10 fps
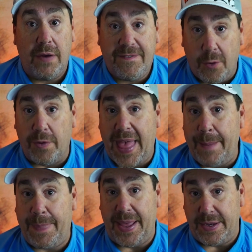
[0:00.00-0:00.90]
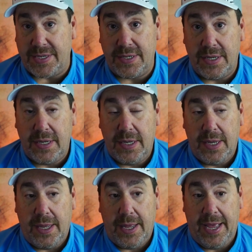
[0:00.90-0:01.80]
for that bait,
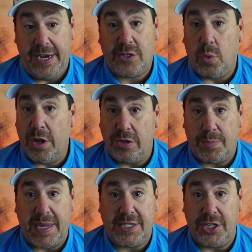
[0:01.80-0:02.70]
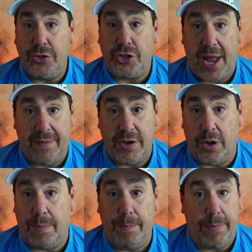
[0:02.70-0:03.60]
and it's one of those baits that you should have in
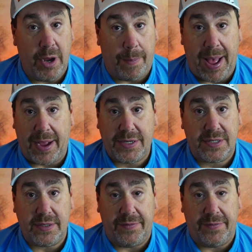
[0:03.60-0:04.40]
your box.